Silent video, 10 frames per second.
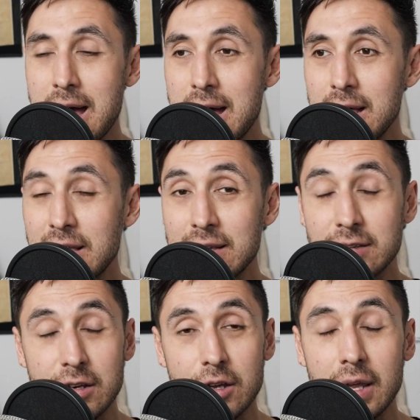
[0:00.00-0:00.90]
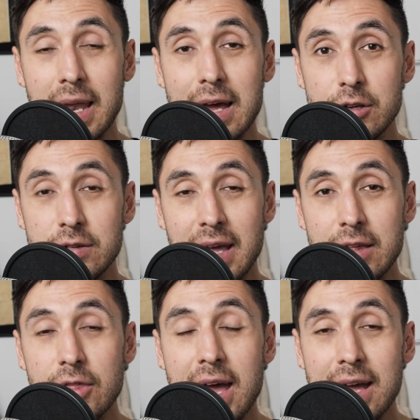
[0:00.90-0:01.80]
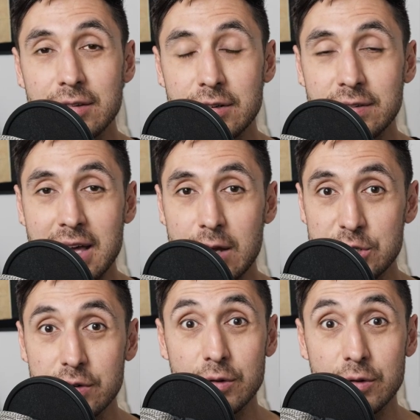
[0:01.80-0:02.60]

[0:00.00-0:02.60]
and that's going to allow you to get the extra sound which I was